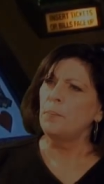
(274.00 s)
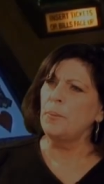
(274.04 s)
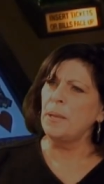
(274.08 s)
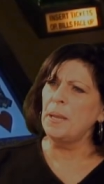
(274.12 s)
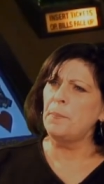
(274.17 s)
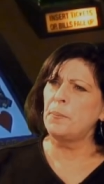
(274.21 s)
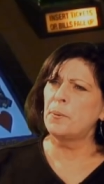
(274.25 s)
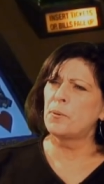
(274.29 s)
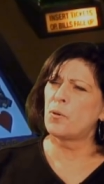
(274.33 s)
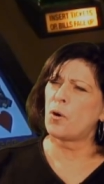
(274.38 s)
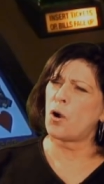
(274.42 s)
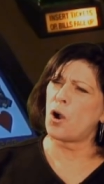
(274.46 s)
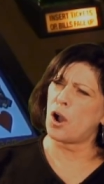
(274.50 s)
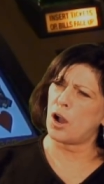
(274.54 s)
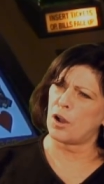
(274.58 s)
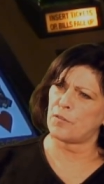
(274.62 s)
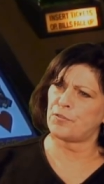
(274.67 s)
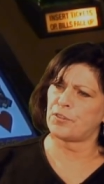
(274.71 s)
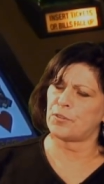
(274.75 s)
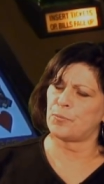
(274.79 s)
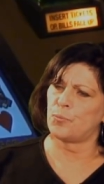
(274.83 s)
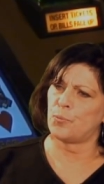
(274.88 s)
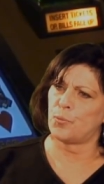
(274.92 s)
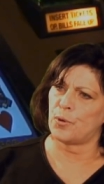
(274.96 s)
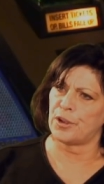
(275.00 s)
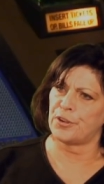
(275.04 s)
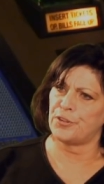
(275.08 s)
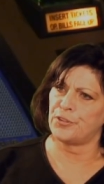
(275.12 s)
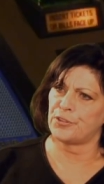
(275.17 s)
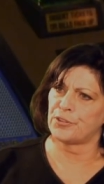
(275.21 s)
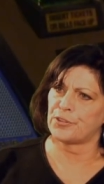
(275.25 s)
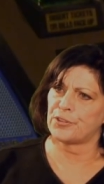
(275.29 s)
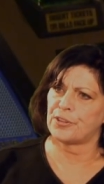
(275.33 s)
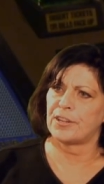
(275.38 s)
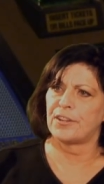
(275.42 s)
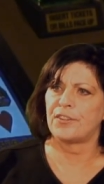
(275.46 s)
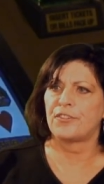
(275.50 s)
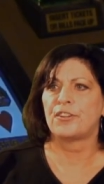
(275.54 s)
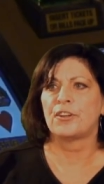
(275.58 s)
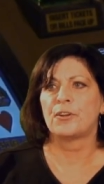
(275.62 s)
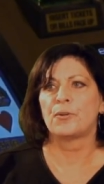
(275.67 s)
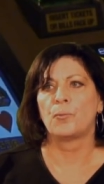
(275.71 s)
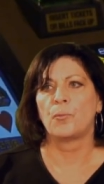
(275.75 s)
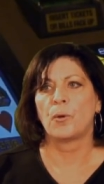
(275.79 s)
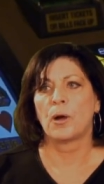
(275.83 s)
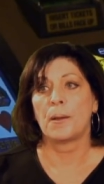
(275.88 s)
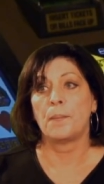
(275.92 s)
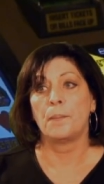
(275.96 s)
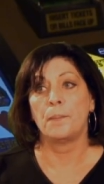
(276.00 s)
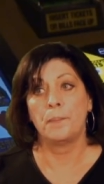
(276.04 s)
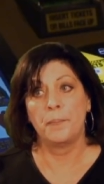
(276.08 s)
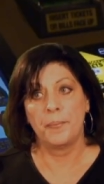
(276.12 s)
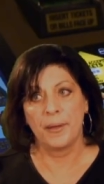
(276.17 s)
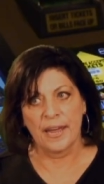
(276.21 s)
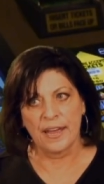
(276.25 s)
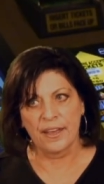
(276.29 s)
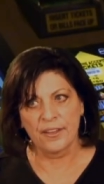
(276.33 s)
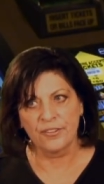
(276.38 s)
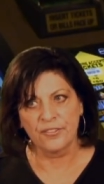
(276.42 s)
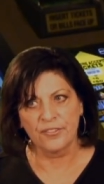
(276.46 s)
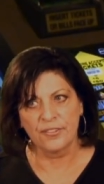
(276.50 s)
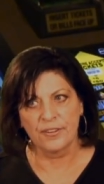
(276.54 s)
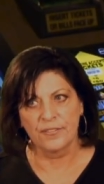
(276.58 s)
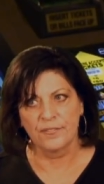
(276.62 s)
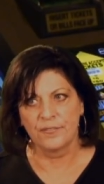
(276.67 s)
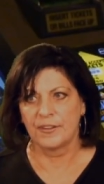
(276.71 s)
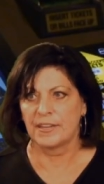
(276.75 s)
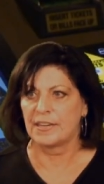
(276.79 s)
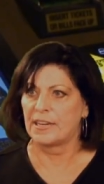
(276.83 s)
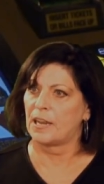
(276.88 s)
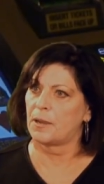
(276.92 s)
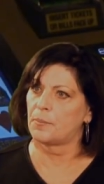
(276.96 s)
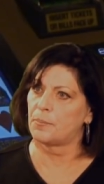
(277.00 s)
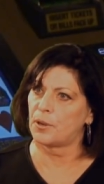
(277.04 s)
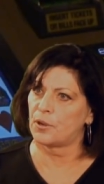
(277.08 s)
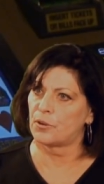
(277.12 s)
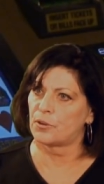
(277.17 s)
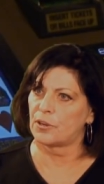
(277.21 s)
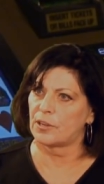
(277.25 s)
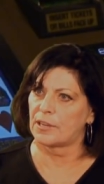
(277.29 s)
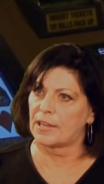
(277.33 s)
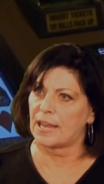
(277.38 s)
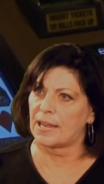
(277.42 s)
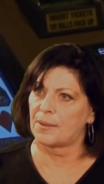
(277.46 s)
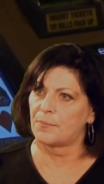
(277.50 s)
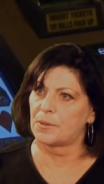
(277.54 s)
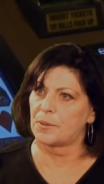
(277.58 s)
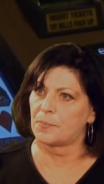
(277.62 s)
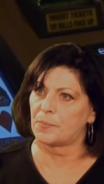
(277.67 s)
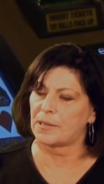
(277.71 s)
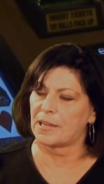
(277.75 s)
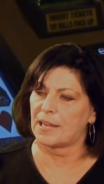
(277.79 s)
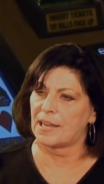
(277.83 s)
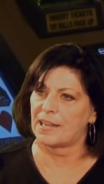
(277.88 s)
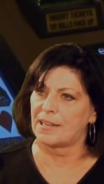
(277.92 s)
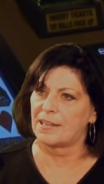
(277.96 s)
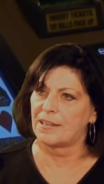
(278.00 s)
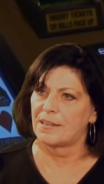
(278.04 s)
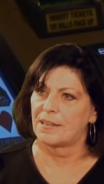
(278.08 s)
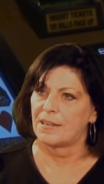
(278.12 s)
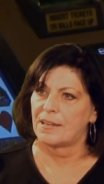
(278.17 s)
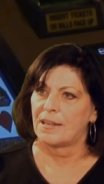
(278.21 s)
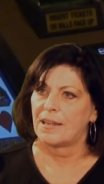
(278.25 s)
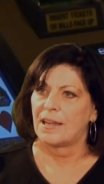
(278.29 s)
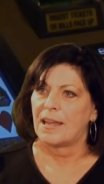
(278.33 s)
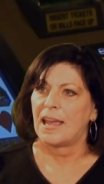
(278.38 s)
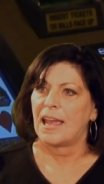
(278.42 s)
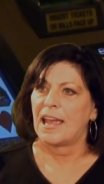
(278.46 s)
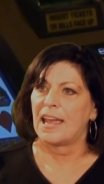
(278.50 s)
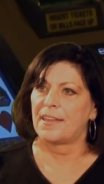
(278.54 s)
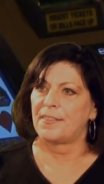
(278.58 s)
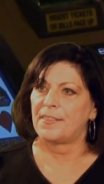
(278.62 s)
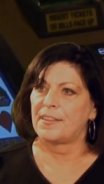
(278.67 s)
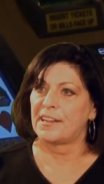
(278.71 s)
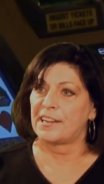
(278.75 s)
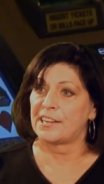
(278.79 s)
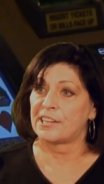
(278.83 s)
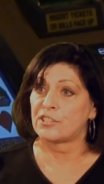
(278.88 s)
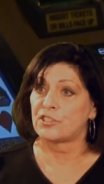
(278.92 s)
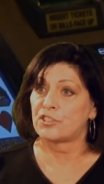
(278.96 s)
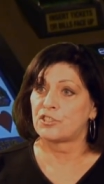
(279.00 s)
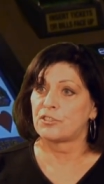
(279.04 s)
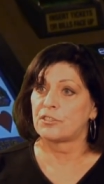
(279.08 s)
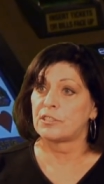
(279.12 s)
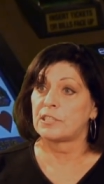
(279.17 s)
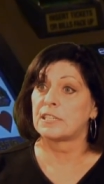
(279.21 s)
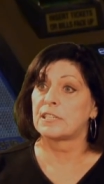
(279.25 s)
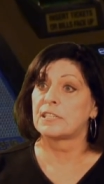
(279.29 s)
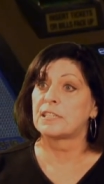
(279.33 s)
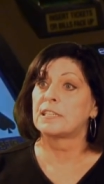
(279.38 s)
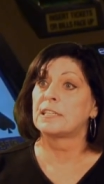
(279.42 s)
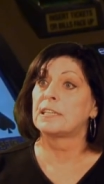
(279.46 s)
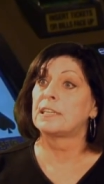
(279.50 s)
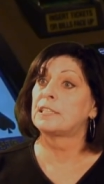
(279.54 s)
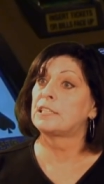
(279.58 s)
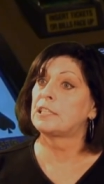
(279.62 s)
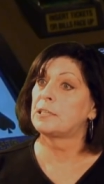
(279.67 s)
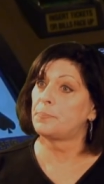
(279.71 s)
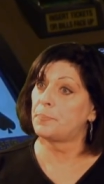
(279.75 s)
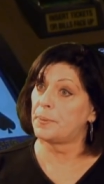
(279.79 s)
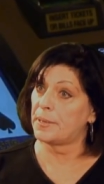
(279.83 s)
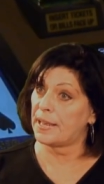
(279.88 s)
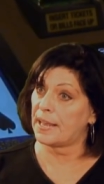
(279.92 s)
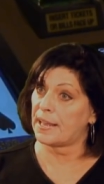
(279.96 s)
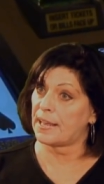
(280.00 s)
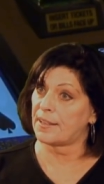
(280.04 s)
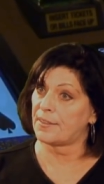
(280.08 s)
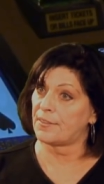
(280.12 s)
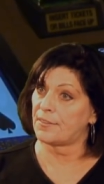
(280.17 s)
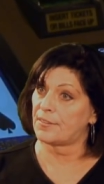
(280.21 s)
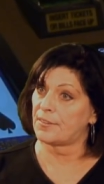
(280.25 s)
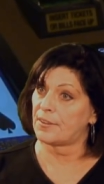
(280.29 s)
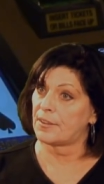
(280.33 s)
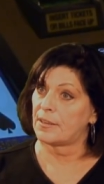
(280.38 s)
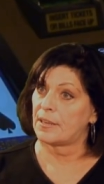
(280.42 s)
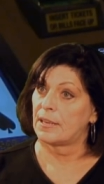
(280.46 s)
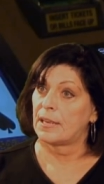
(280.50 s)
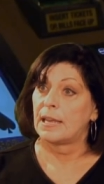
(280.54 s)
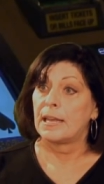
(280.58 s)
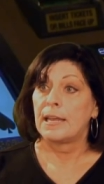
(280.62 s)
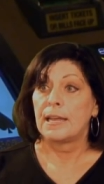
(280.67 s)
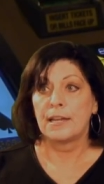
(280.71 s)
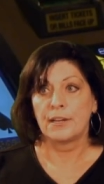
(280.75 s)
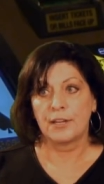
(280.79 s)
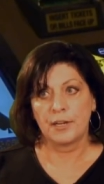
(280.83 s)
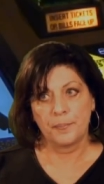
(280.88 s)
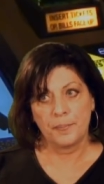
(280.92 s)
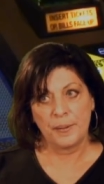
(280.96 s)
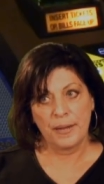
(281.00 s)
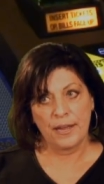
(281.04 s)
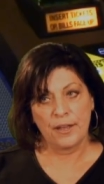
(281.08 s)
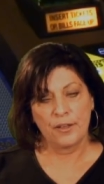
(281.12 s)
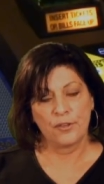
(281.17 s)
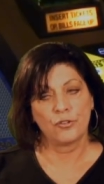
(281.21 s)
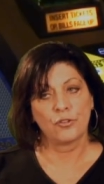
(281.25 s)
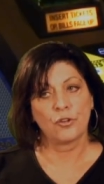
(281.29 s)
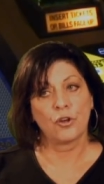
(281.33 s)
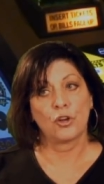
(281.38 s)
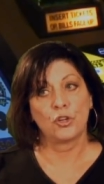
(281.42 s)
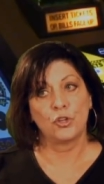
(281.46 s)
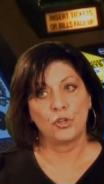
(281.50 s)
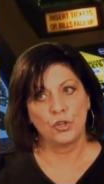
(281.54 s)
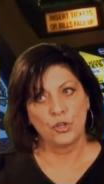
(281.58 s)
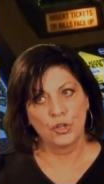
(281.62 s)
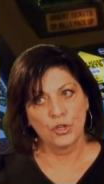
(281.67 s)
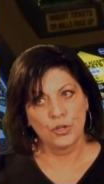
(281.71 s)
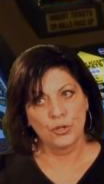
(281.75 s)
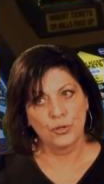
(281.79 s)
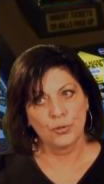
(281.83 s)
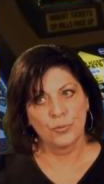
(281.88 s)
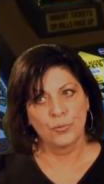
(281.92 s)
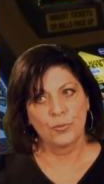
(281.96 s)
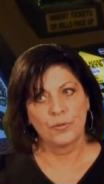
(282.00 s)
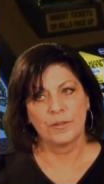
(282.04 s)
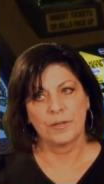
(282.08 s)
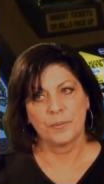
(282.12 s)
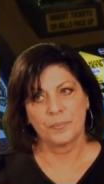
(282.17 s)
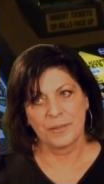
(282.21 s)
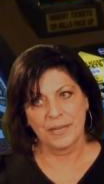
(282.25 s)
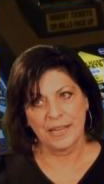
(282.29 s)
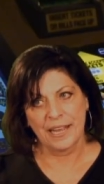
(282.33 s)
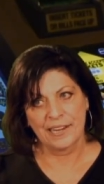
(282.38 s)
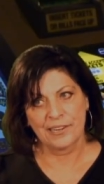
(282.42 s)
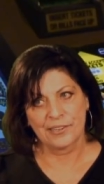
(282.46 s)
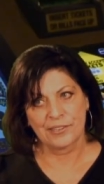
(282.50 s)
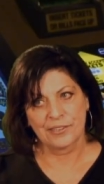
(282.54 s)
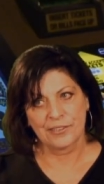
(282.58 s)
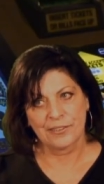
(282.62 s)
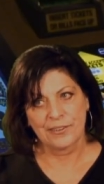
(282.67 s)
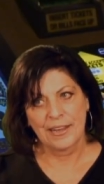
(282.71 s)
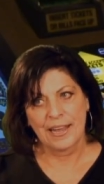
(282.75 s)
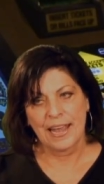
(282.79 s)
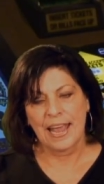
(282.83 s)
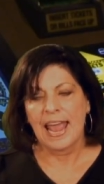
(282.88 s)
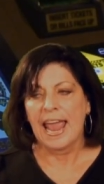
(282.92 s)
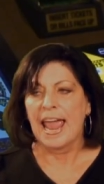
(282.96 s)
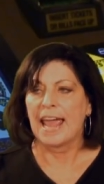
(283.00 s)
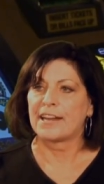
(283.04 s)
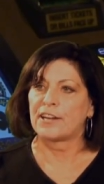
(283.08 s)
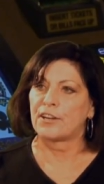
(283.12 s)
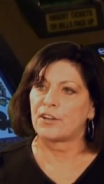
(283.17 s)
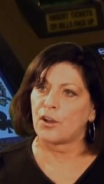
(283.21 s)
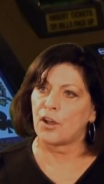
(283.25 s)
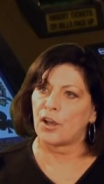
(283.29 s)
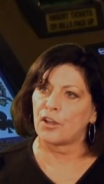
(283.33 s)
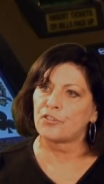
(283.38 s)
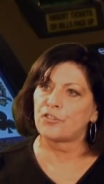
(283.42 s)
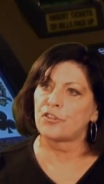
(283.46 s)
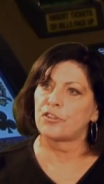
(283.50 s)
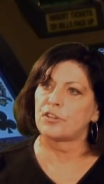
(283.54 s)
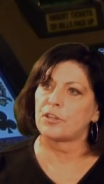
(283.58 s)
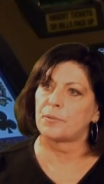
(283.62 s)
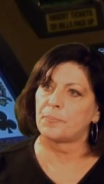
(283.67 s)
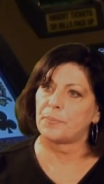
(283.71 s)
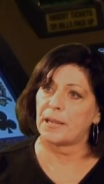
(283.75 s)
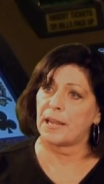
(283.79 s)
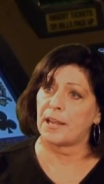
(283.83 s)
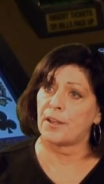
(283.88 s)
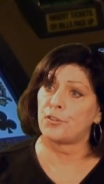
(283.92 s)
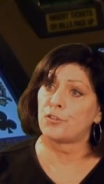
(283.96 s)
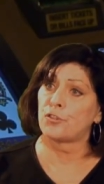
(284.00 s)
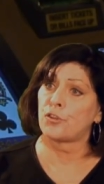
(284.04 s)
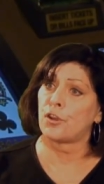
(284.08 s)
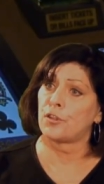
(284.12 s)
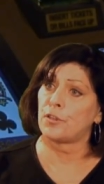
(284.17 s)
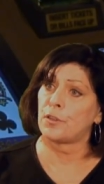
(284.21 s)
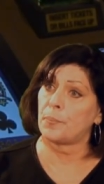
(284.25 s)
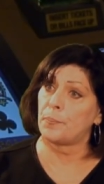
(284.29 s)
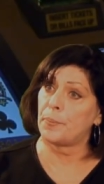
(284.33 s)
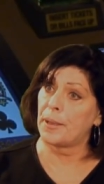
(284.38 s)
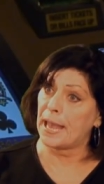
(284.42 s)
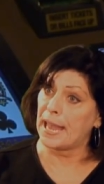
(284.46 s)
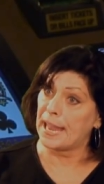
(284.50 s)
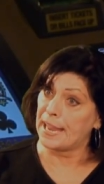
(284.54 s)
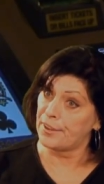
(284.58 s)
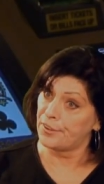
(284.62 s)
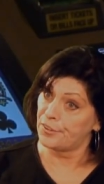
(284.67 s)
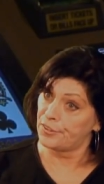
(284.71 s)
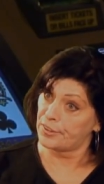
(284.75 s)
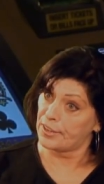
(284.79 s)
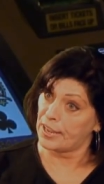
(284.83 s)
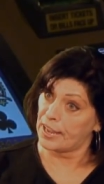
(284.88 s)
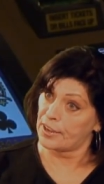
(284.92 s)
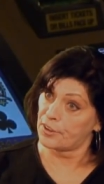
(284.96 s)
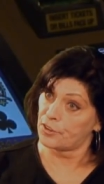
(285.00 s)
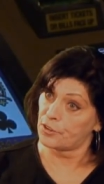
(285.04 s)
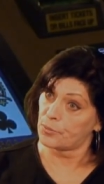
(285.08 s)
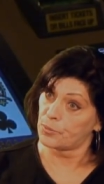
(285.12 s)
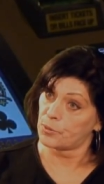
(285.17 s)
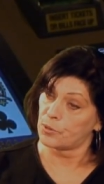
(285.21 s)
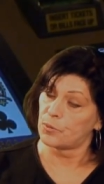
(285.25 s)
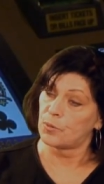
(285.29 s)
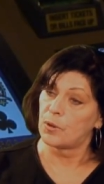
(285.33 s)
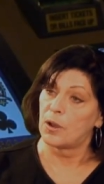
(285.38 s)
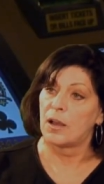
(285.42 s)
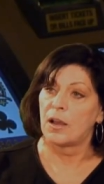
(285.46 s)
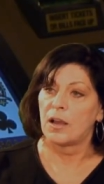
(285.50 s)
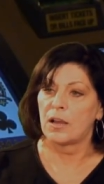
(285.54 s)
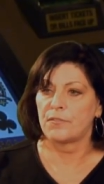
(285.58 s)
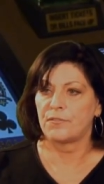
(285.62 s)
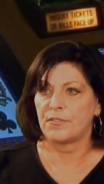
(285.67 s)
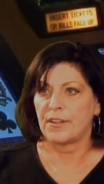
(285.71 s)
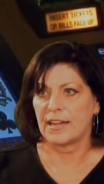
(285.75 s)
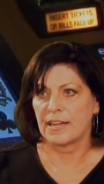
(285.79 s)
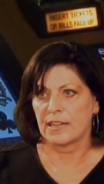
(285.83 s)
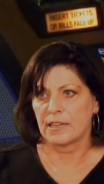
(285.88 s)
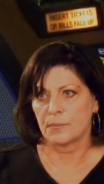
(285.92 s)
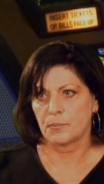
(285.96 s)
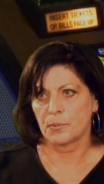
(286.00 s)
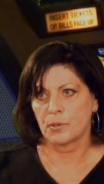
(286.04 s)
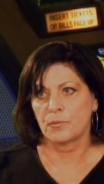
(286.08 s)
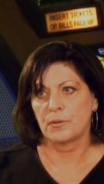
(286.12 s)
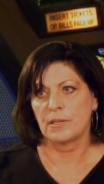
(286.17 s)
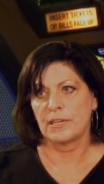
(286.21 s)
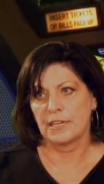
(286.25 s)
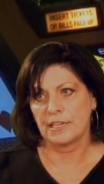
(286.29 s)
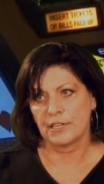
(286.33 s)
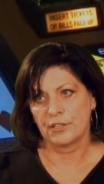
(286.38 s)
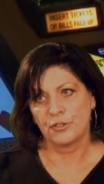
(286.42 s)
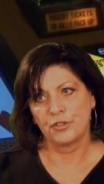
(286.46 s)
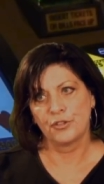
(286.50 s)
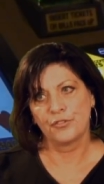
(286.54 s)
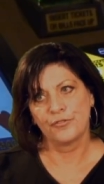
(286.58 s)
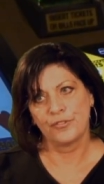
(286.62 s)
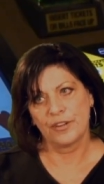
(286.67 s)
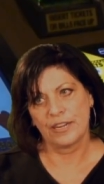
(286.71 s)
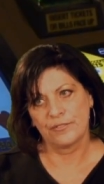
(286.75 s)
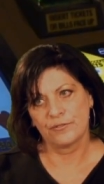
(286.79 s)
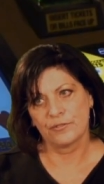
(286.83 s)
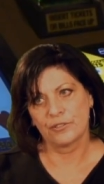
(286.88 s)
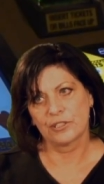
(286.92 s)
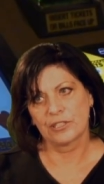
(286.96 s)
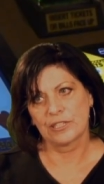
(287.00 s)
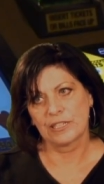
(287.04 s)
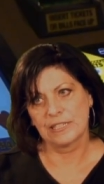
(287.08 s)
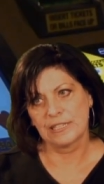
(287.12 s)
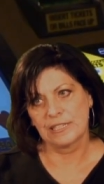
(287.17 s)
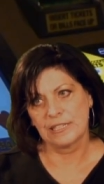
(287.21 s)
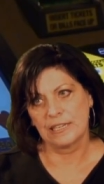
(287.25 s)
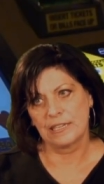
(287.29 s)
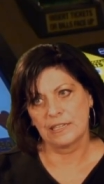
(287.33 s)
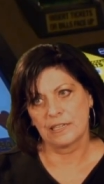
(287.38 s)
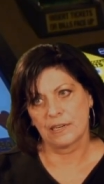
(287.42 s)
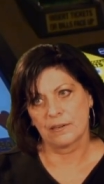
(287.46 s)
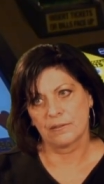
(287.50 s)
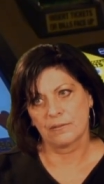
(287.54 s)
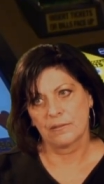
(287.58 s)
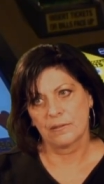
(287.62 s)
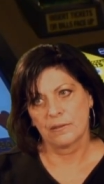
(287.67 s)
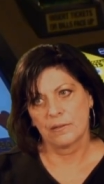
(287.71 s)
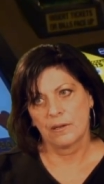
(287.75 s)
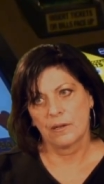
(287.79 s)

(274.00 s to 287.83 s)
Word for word: People often wonder is there one best video poker game to play? And the answer is it depends. It depends on you, the player, and it also depends on the pay schedule available in your favorite casino.